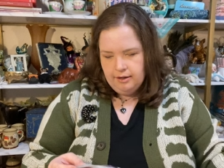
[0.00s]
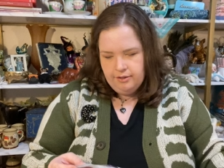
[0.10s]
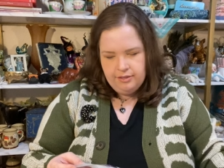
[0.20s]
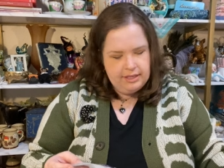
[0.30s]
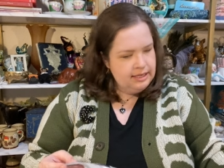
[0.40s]

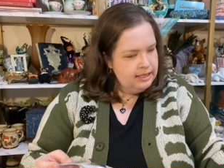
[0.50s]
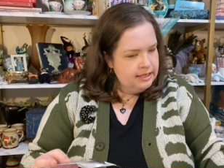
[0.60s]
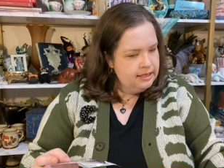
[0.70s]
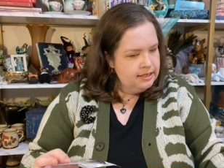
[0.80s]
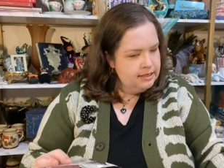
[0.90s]

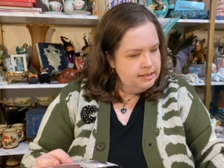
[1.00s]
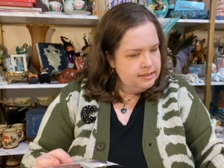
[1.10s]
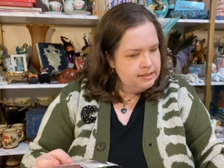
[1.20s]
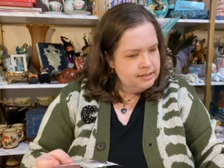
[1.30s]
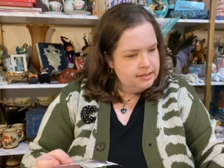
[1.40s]

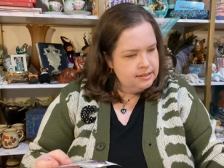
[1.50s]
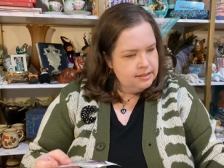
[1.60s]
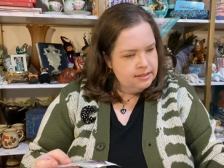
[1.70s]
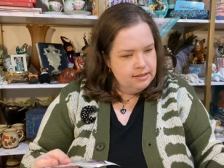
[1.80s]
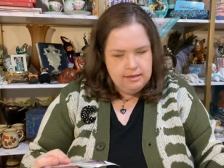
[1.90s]
These,
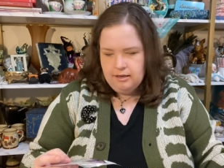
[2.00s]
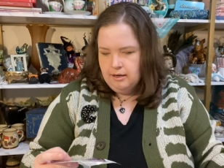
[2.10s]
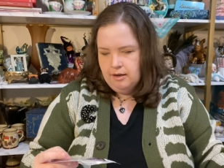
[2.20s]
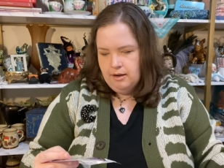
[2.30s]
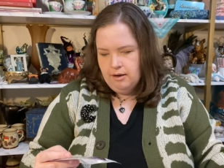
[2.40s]

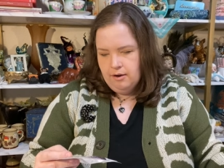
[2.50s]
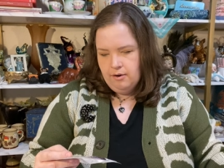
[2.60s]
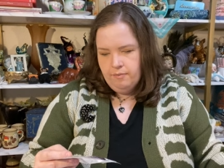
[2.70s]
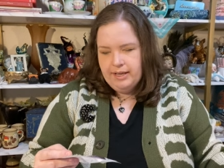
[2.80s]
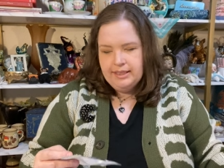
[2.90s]

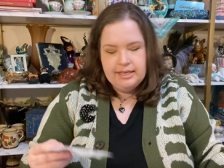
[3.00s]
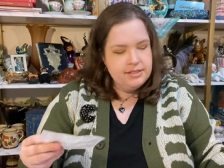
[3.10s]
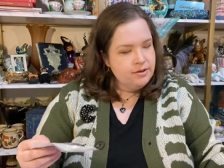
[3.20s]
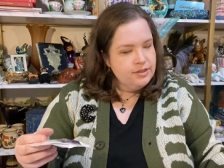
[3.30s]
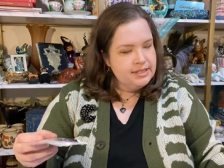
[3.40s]
wait, these
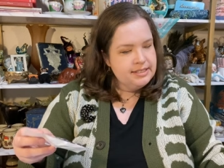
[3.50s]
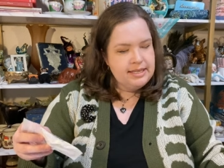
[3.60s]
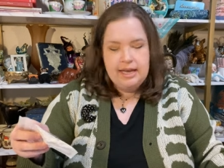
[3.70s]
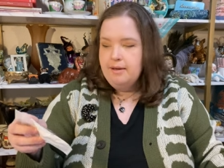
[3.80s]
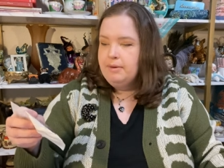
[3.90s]
are the
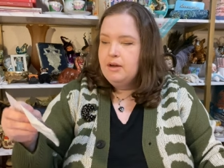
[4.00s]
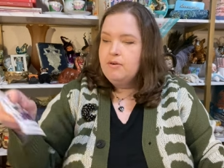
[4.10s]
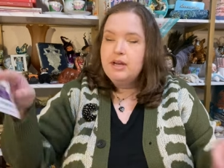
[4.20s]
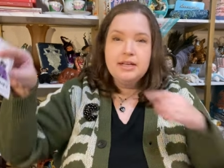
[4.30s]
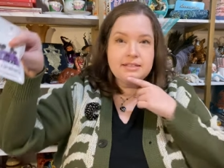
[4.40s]
same
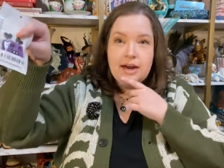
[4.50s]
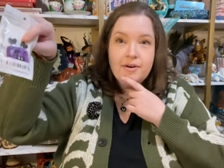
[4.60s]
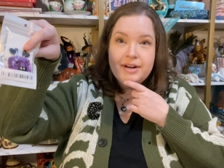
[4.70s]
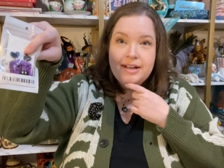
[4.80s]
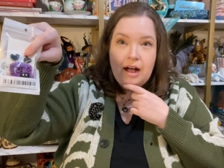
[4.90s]
earrings. I
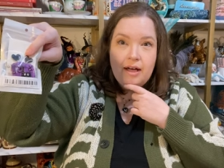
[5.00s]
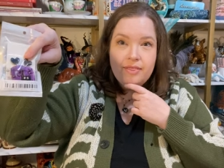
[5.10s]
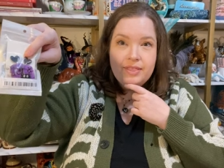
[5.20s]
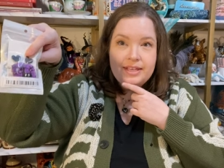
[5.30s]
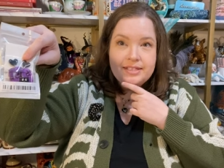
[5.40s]
already
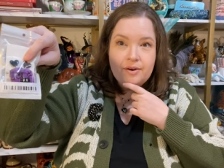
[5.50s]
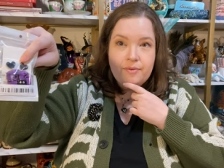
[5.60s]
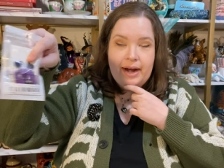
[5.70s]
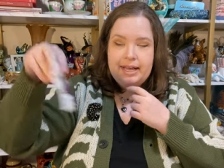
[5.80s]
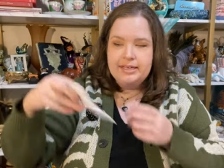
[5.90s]
got these
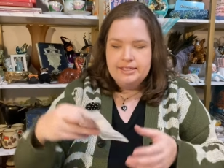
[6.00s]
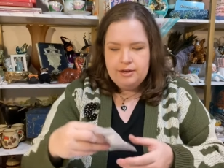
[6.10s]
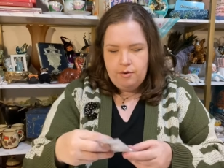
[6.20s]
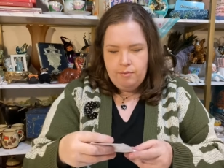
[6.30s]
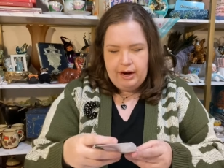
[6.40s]
already.
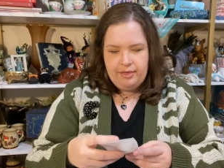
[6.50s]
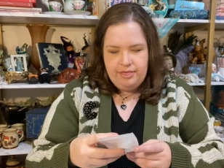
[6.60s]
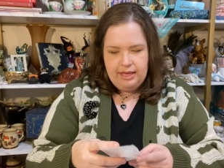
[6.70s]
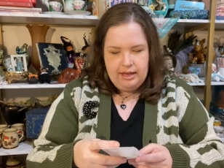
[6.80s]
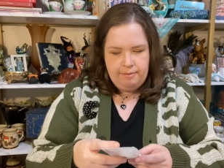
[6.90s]
So what I
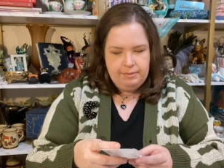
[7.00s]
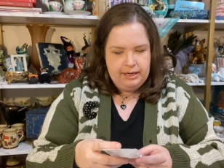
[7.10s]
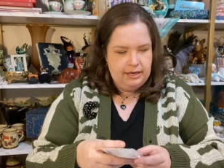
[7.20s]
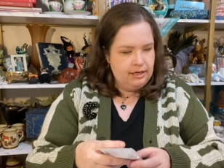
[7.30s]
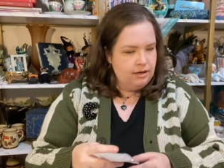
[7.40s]
think I'm
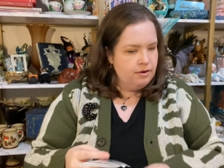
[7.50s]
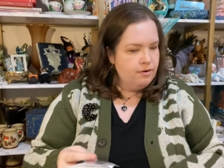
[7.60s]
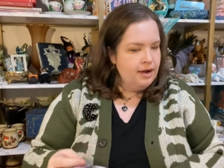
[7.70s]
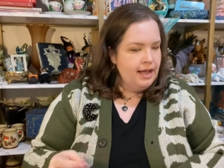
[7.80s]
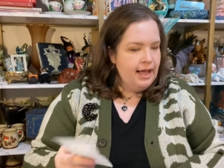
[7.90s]
gonna do
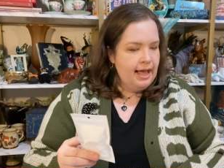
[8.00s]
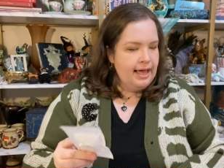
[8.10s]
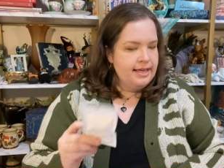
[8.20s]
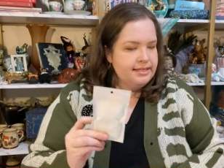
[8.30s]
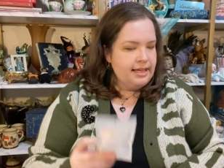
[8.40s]

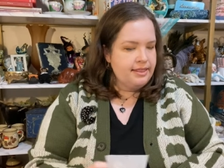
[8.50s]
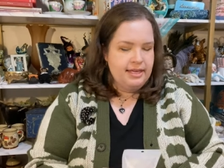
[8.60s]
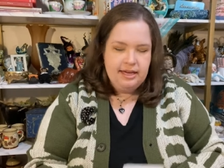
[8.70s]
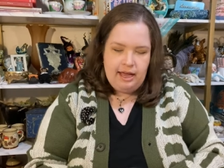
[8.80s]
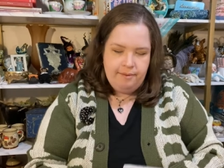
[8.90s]
is I
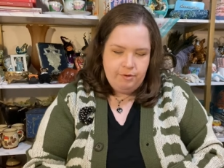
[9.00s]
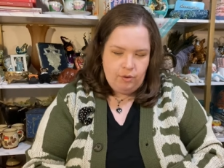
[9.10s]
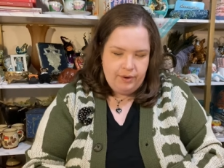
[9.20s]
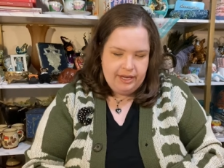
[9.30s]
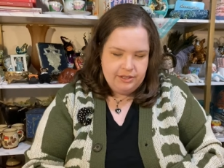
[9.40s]
think I'm
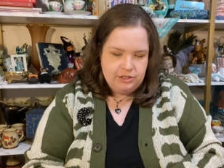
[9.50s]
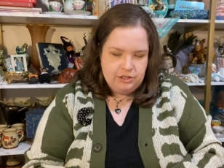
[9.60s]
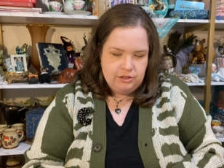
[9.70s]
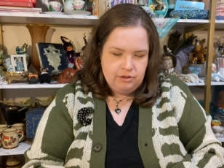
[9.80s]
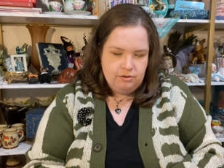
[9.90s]
going
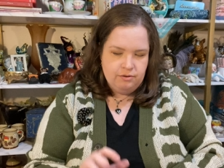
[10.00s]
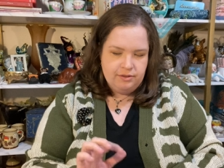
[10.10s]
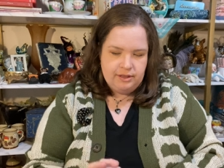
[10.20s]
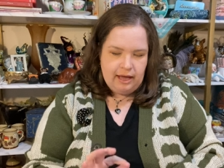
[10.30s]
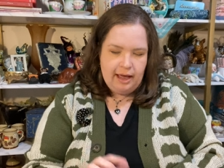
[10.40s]
to,
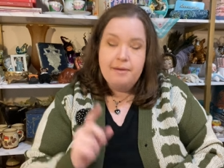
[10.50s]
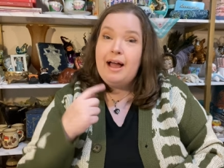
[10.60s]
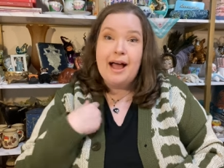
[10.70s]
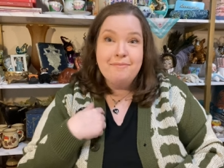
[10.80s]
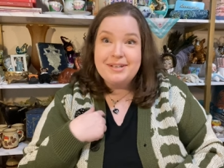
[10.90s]
I,
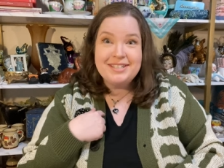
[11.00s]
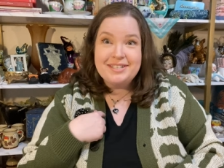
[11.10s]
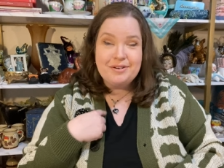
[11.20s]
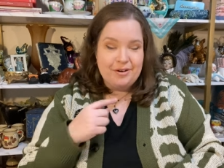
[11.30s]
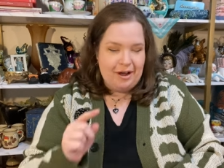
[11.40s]
I must have
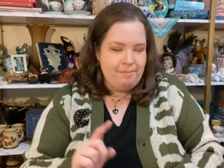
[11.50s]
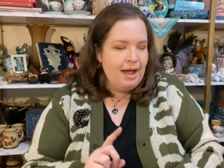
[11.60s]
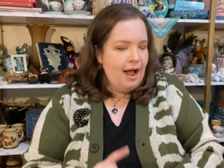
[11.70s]
screwed up.